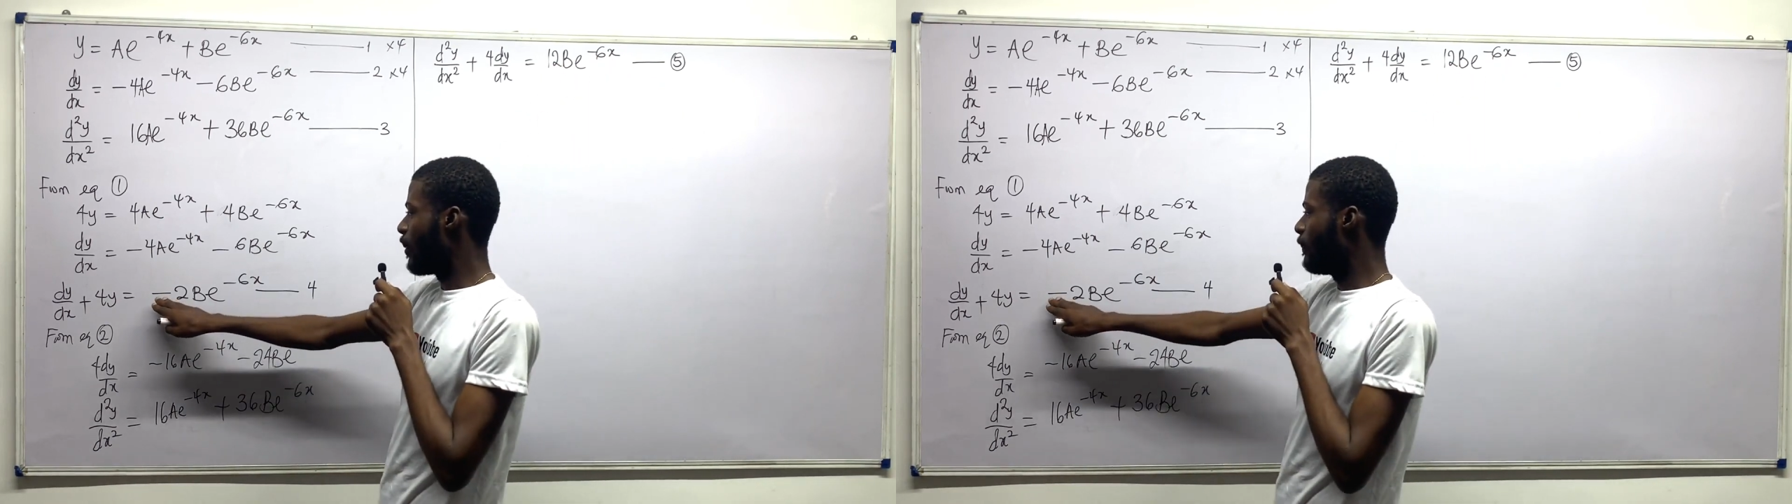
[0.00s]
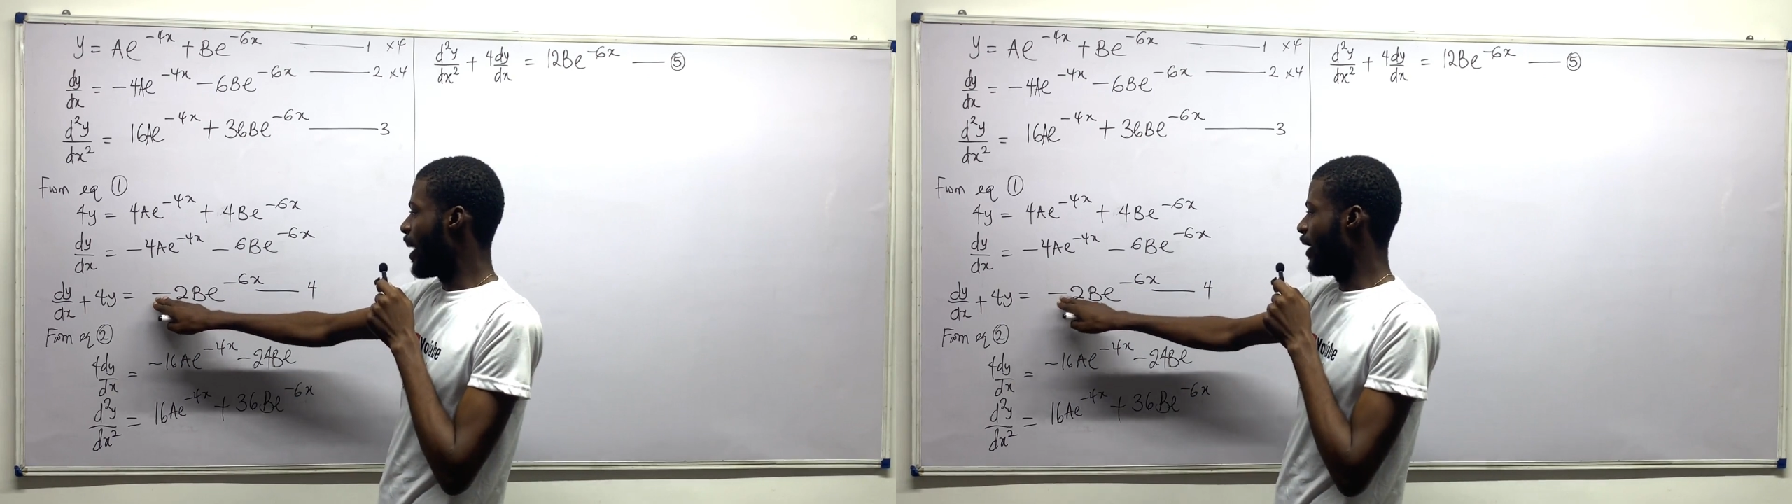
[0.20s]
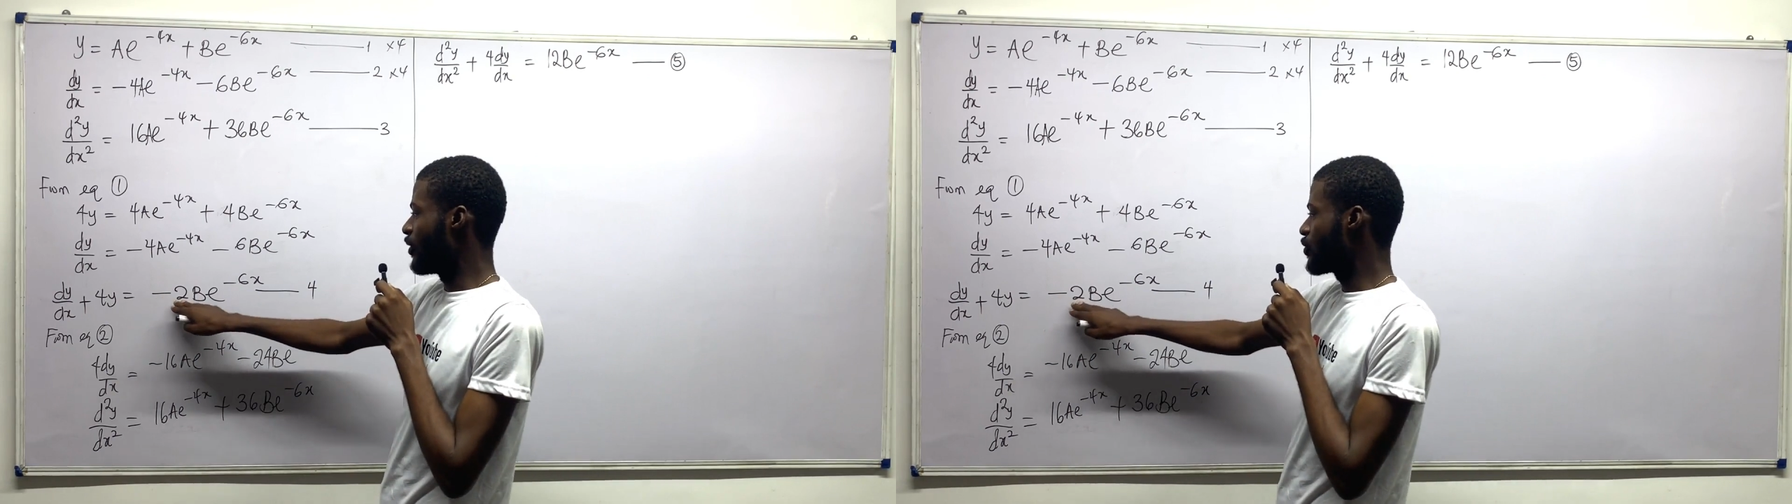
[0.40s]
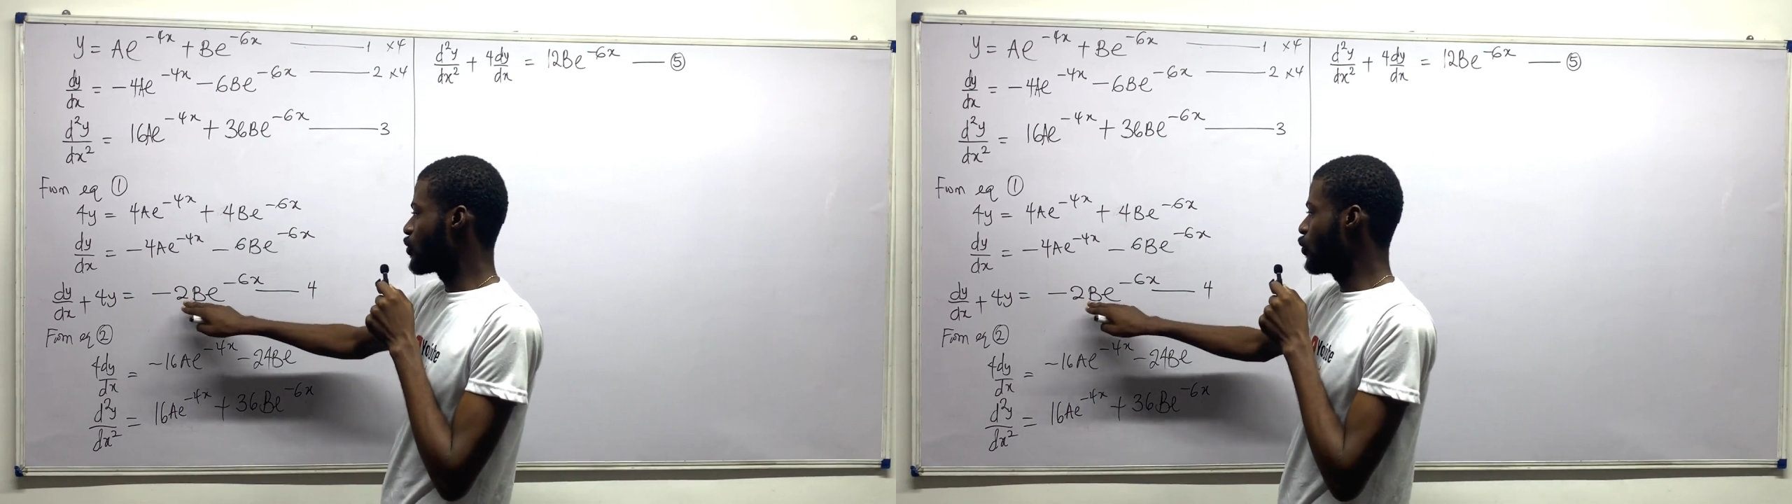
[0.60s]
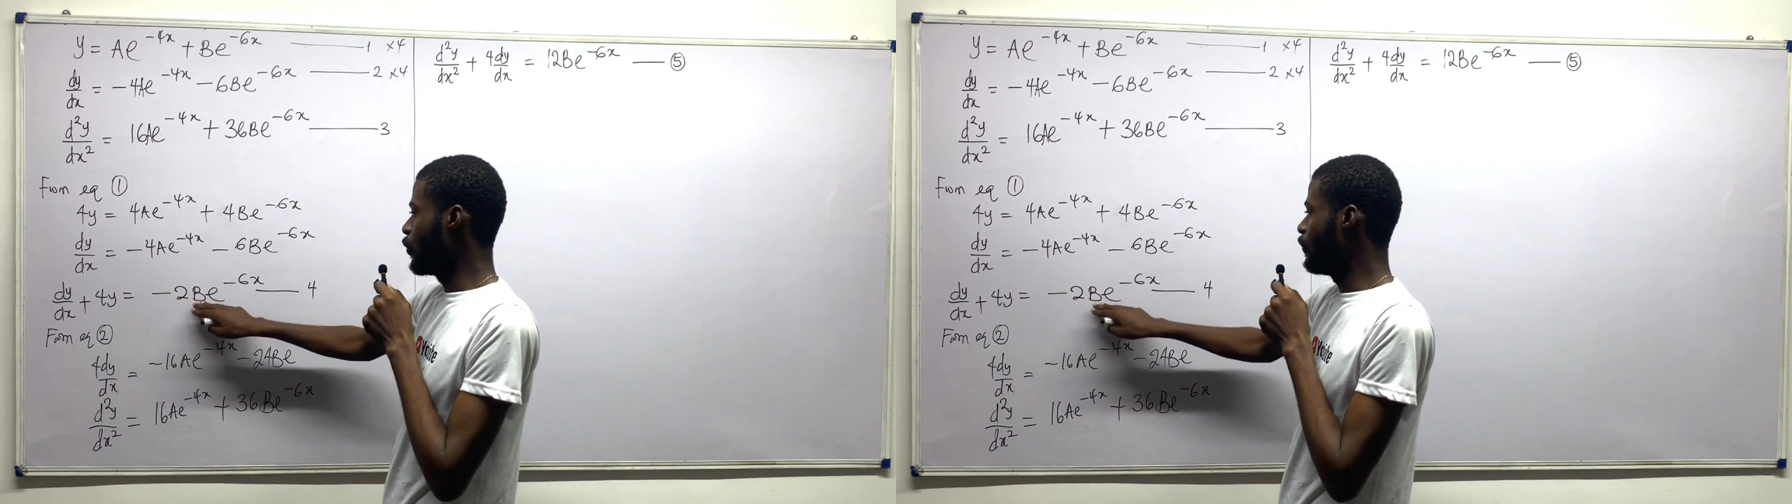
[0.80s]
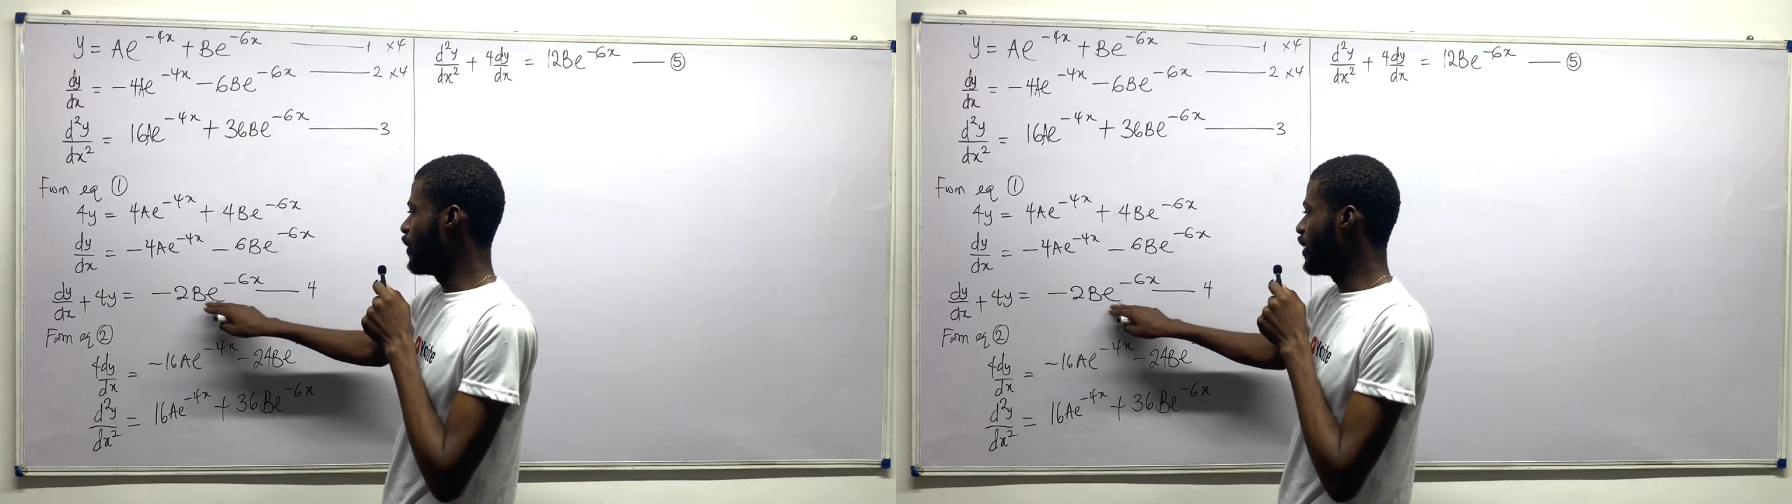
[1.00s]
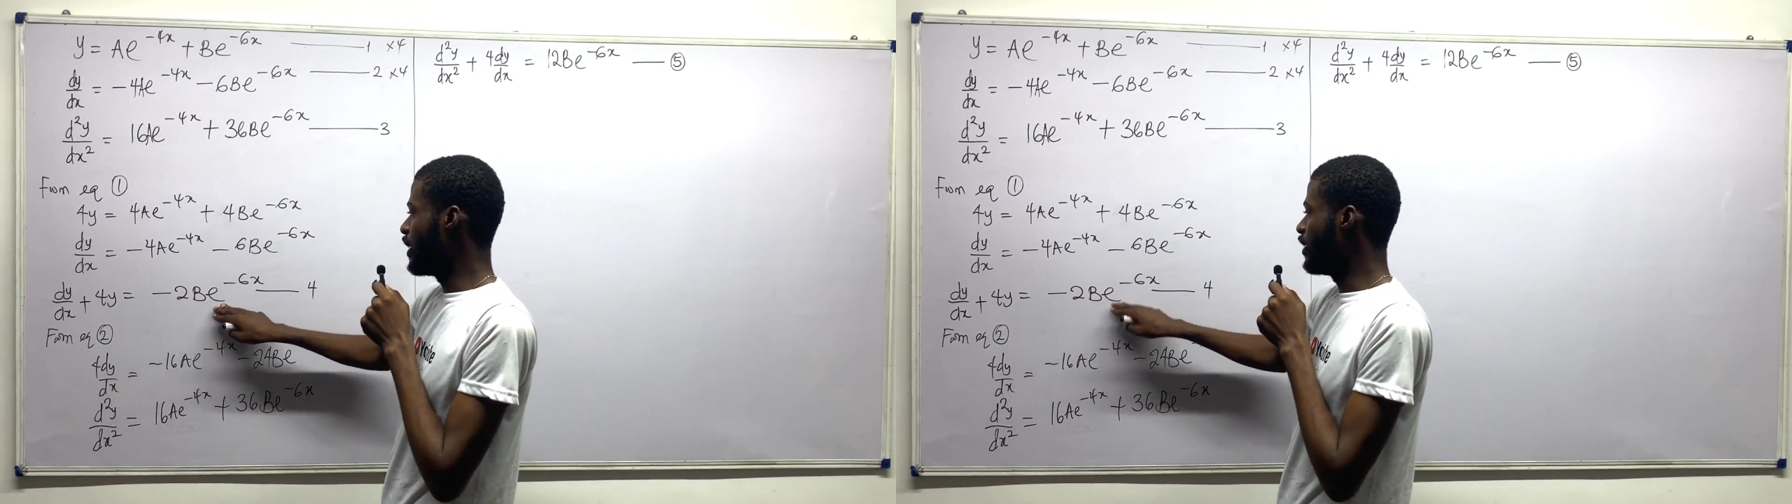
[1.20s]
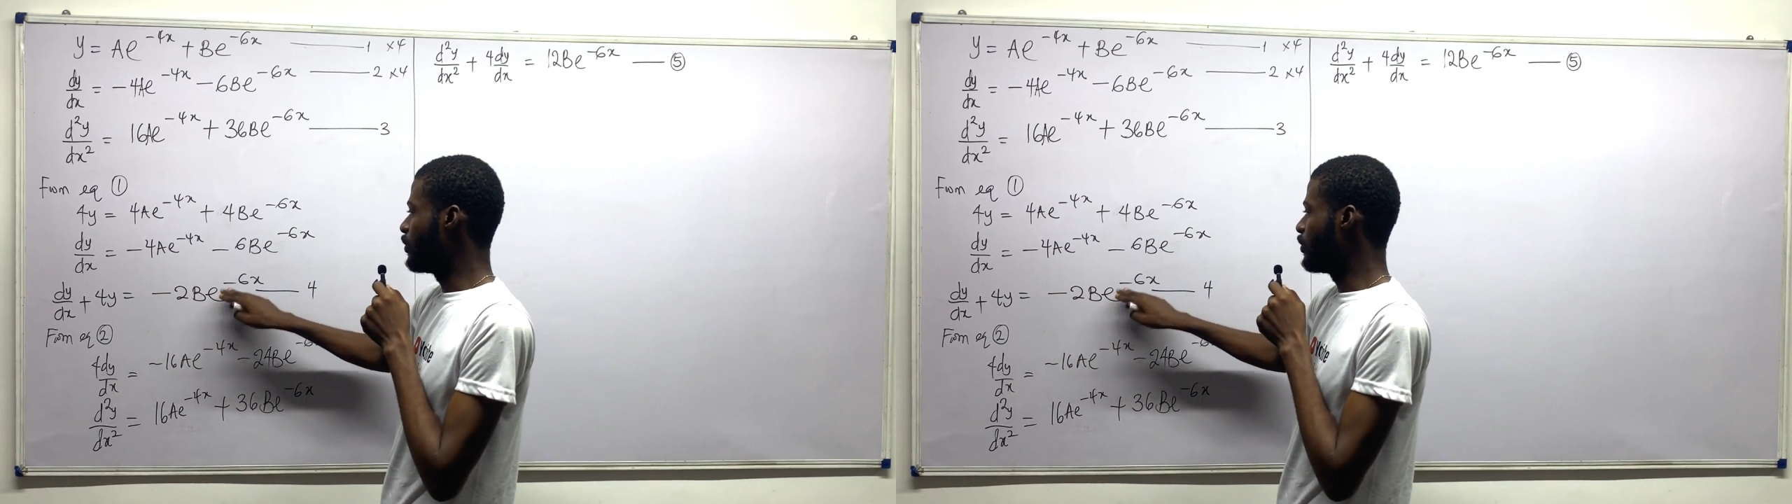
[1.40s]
minus 2be